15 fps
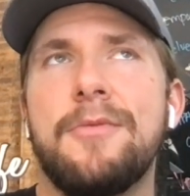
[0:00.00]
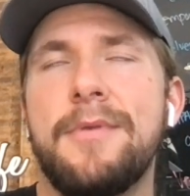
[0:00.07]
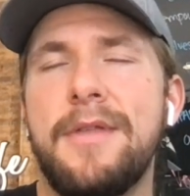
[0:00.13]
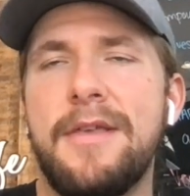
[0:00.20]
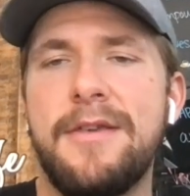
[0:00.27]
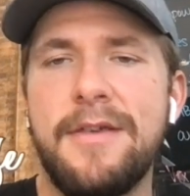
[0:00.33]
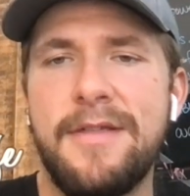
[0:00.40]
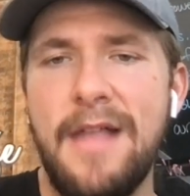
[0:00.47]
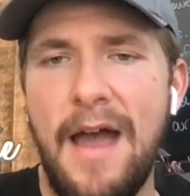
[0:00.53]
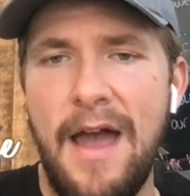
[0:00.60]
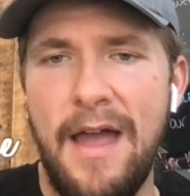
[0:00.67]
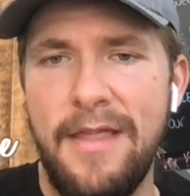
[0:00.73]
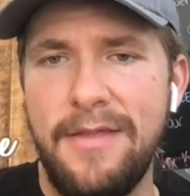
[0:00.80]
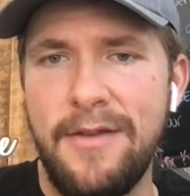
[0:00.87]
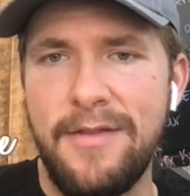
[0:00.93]
but there's
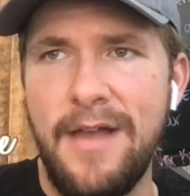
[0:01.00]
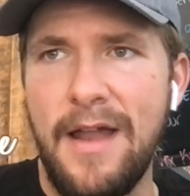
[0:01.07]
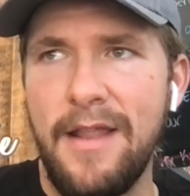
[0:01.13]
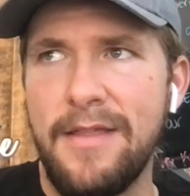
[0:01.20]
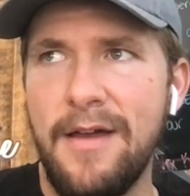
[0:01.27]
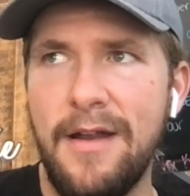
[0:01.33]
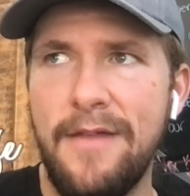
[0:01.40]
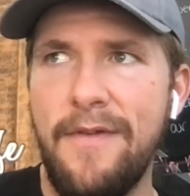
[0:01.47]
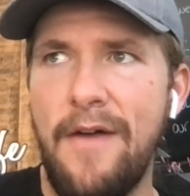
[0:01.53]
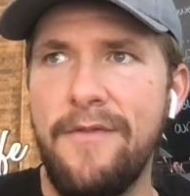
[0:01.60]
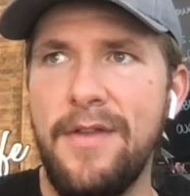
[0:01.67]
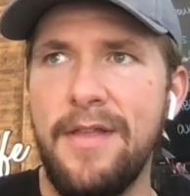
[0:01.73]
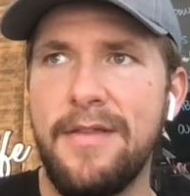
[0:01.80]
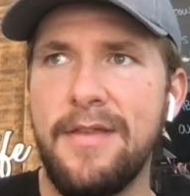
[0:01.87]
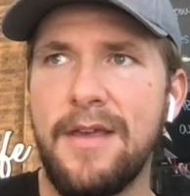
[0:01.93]
not a ton of
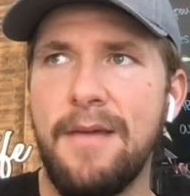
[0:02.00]
evidence,